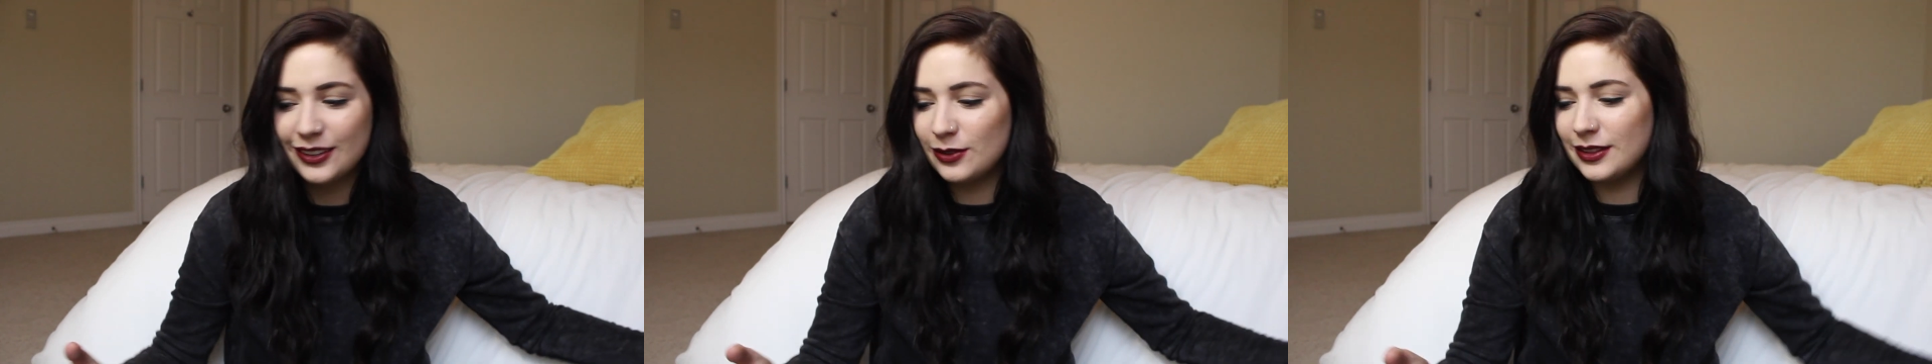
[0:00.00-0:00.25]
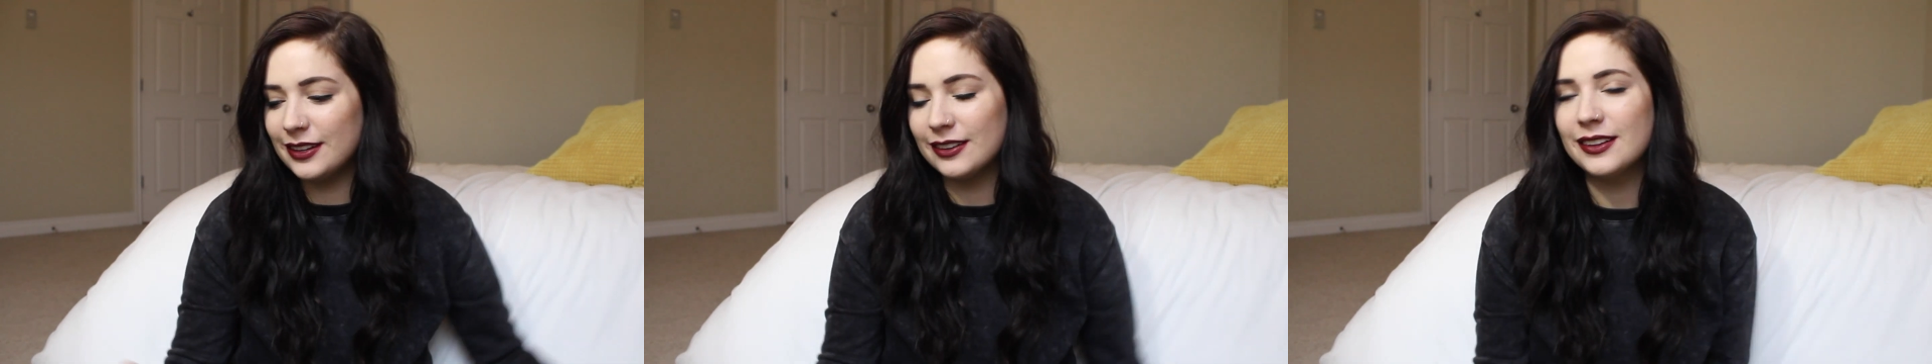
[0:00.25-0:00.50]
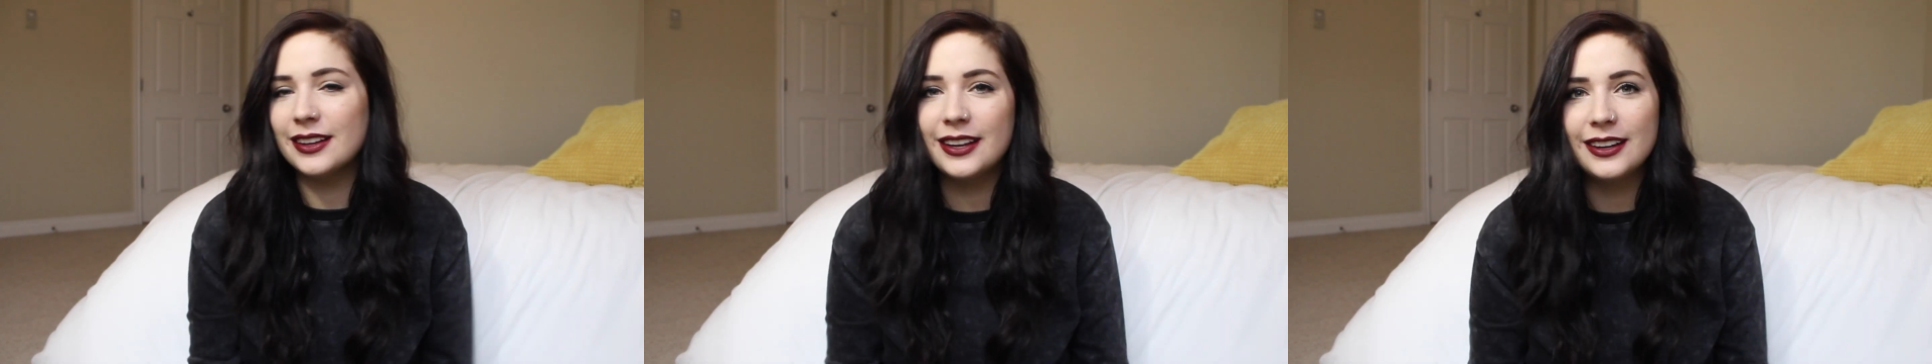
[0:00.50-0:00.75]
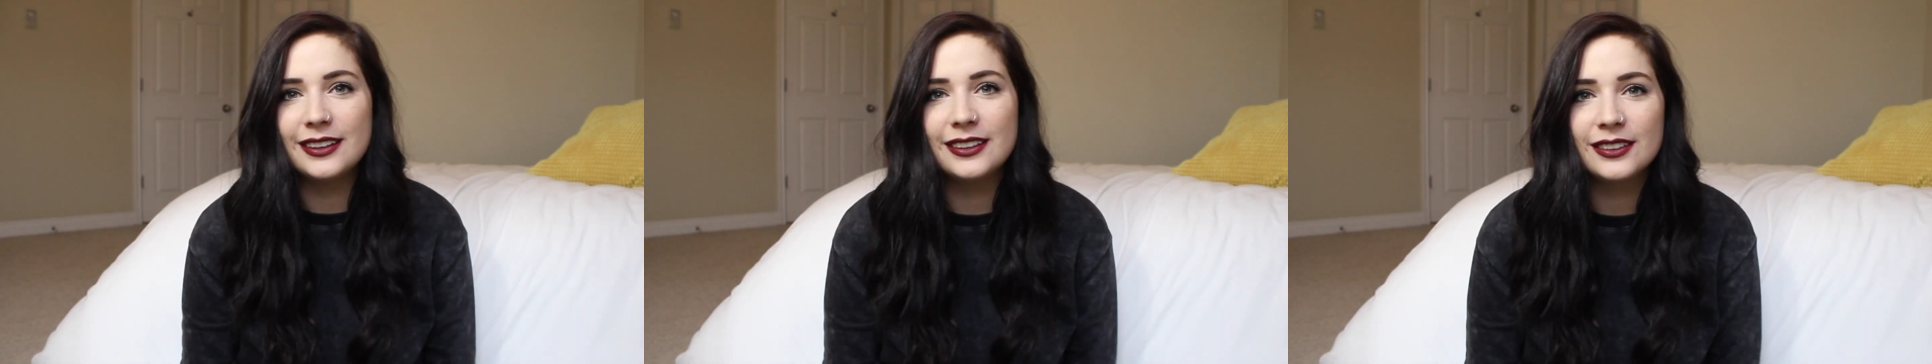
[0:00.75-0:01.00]
You
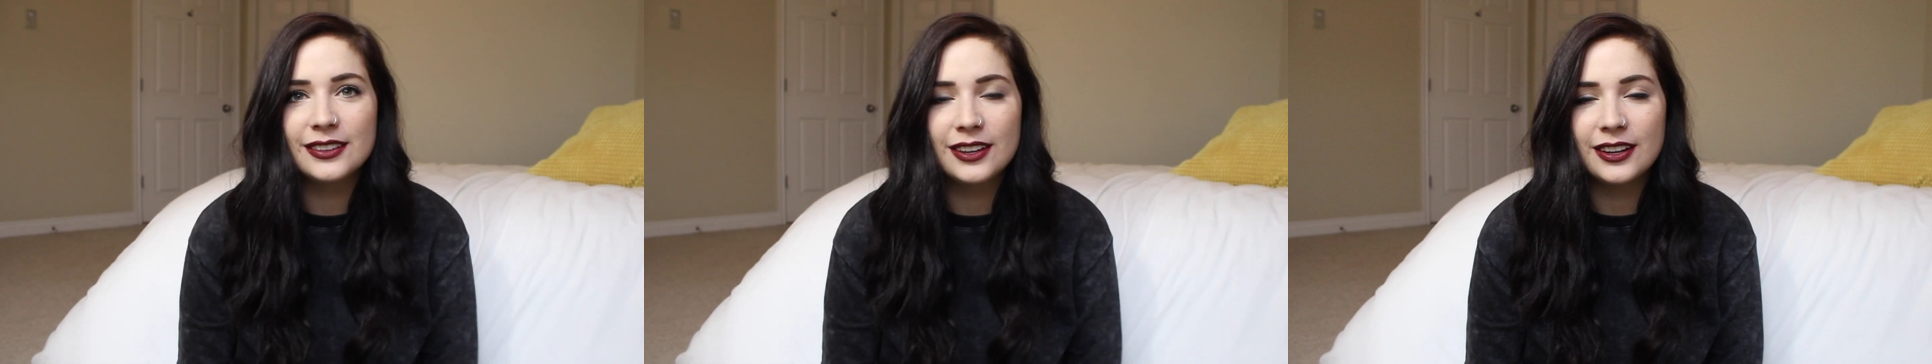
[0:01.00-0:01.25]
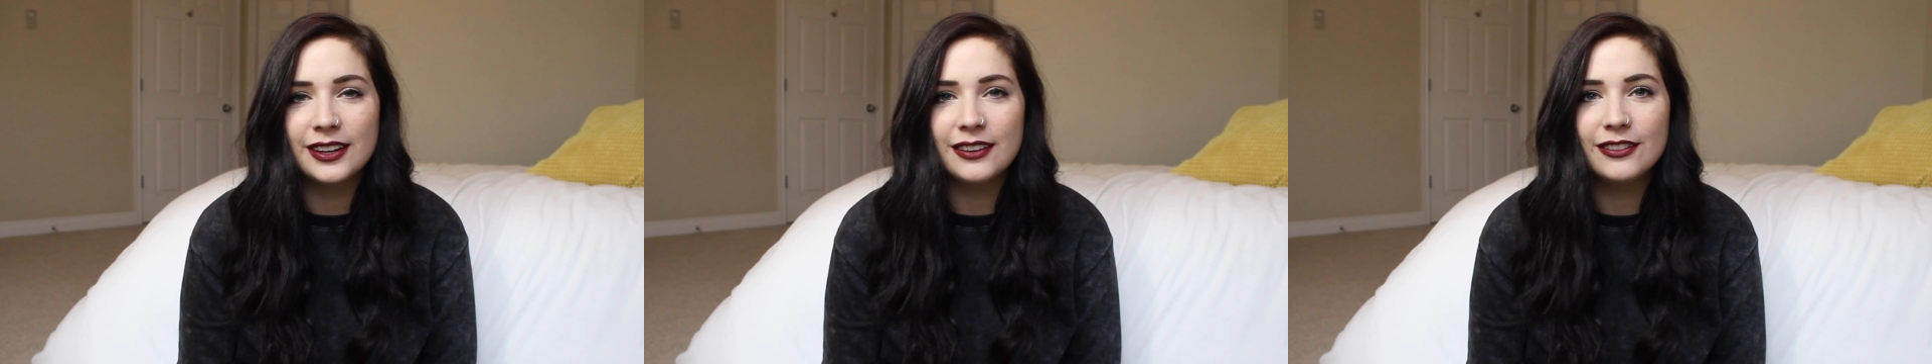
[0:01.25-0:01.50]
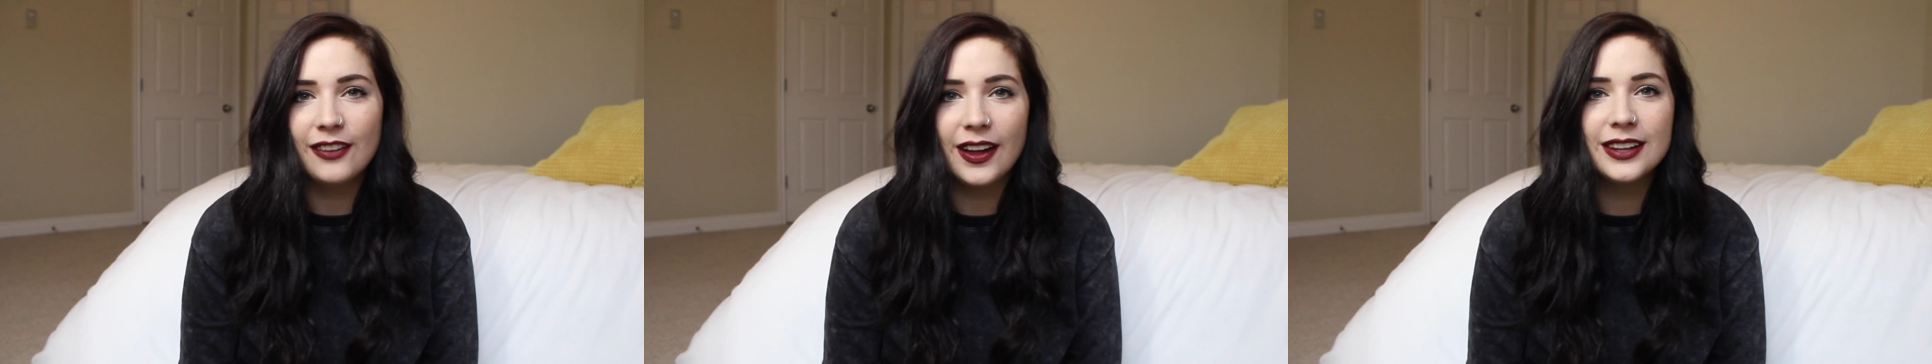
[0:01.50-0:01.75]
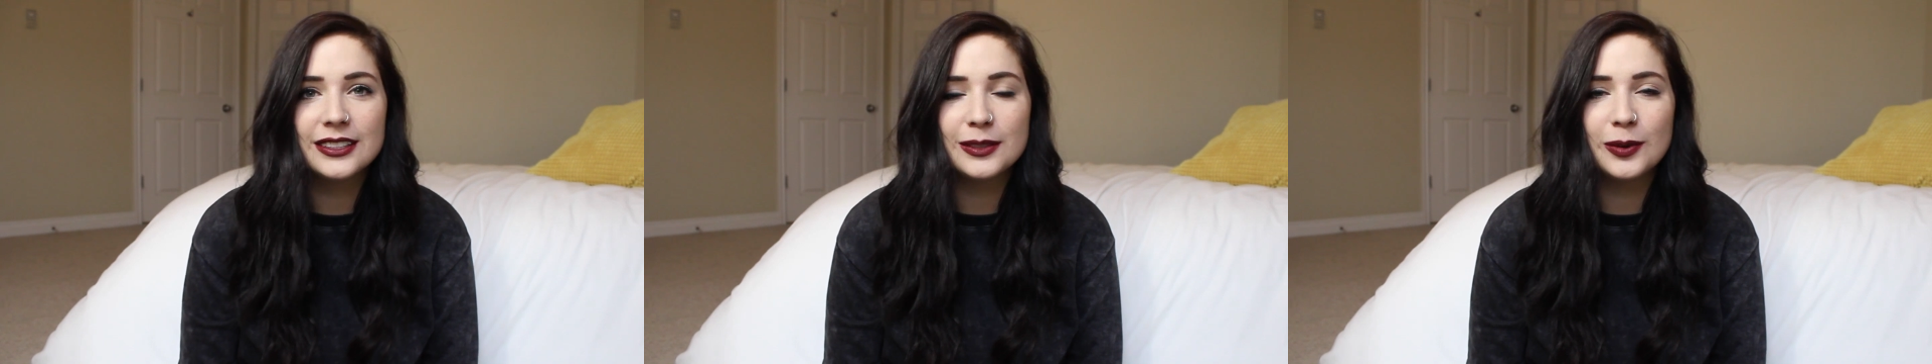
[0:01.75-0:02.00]
literally couldn't
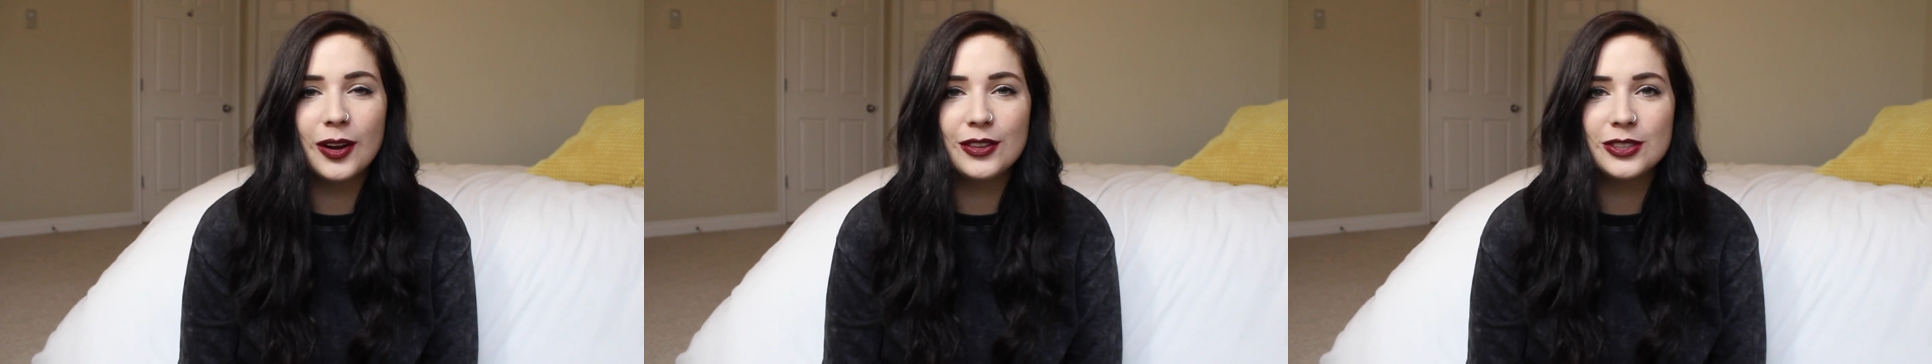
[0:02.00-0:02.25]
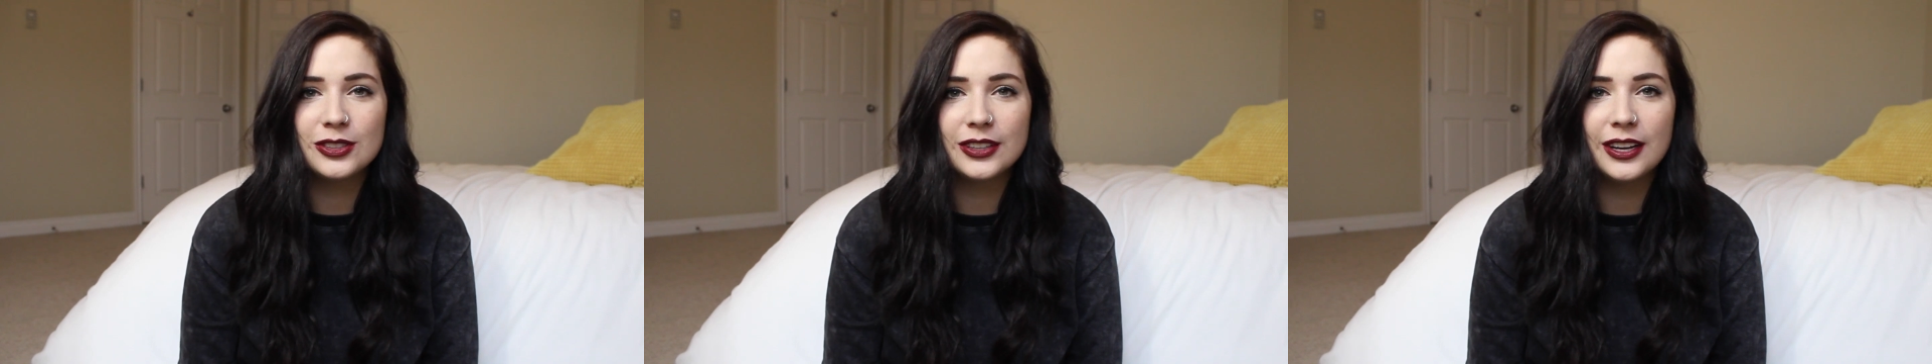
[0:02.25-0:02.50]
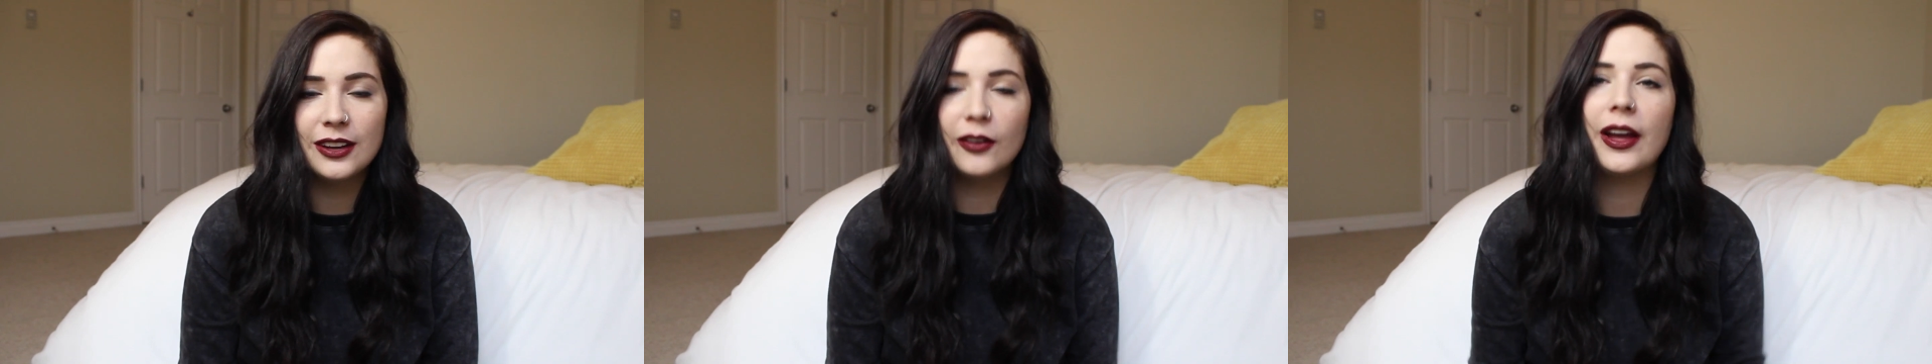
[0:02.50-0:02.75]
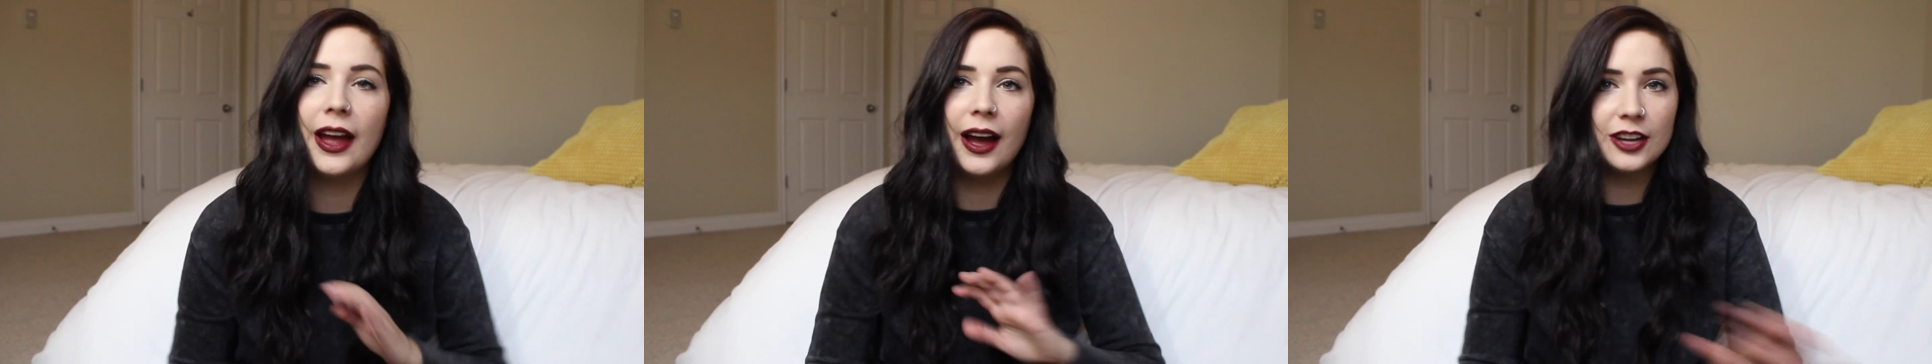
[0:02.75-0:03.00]
find someone on the street?
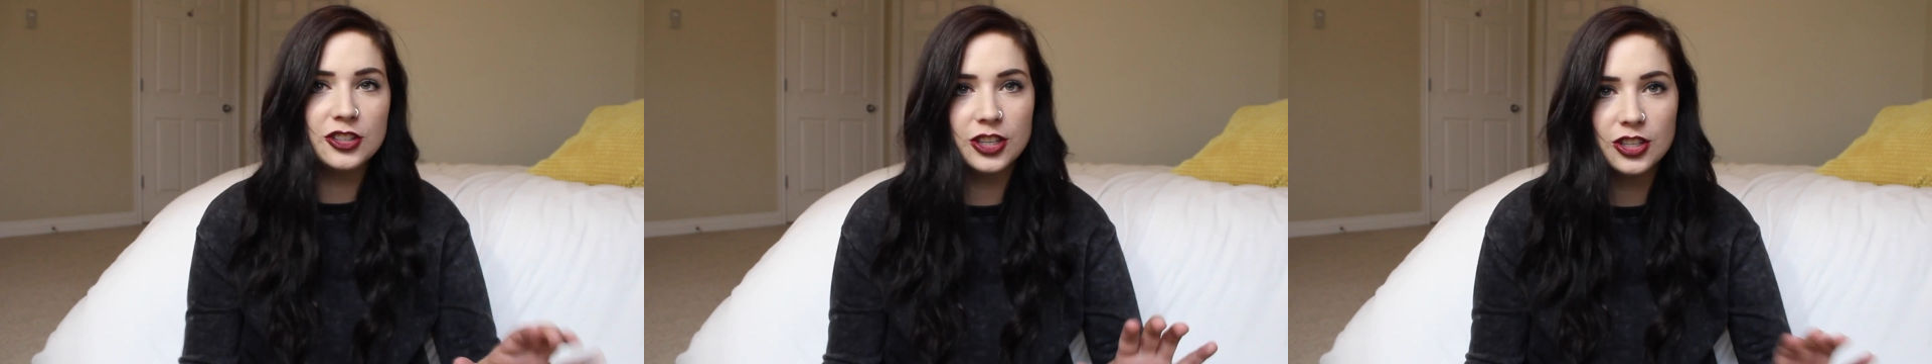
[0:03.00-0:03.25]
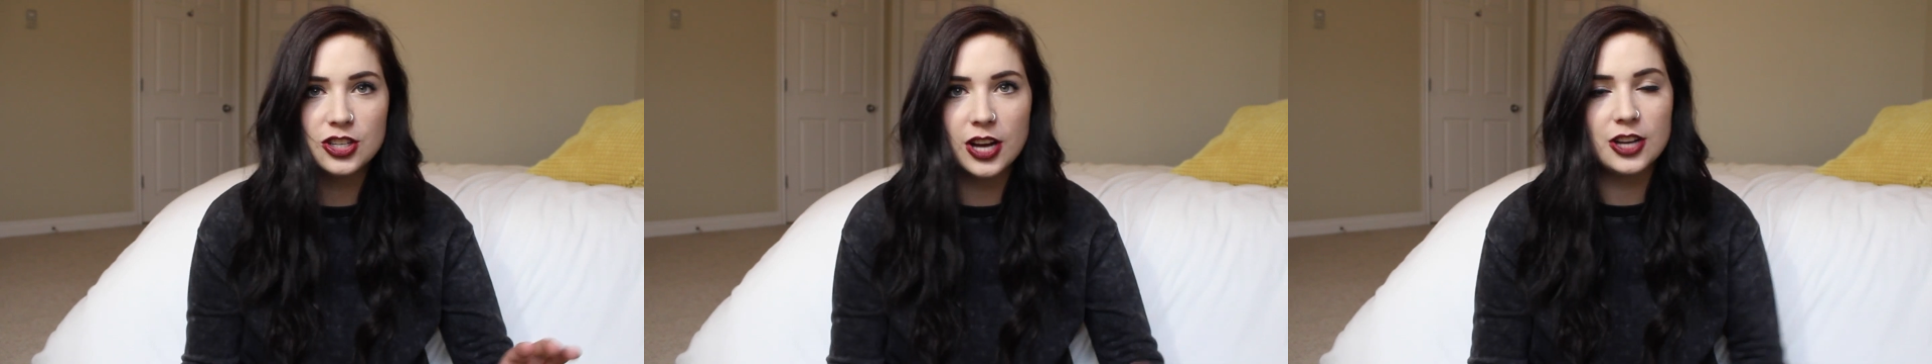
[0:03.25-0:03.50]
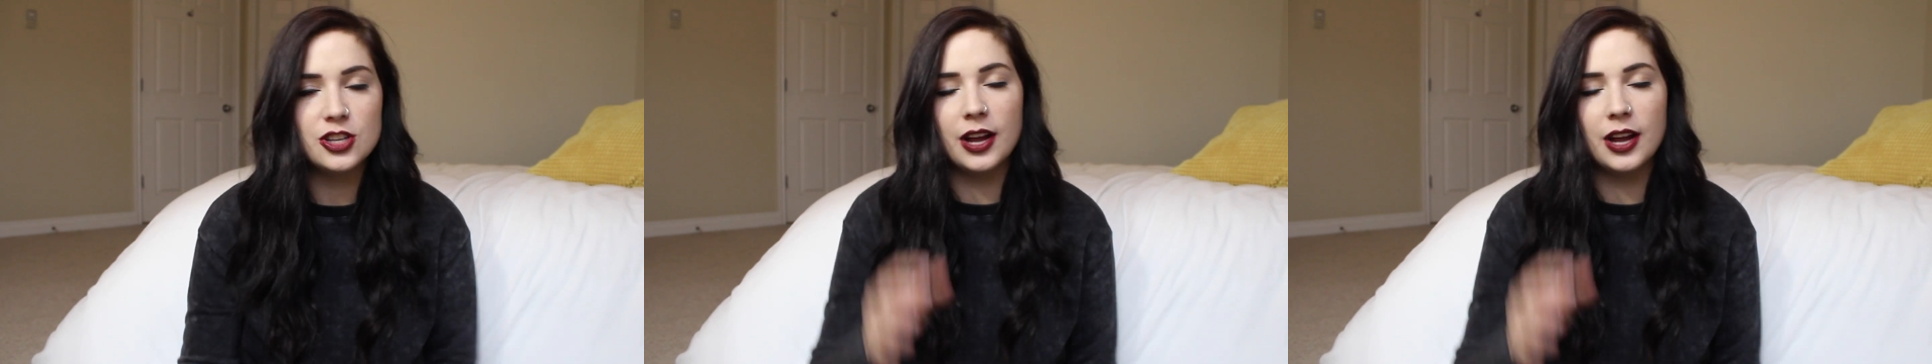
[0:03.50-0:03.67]
Okay, I shouldn't judge.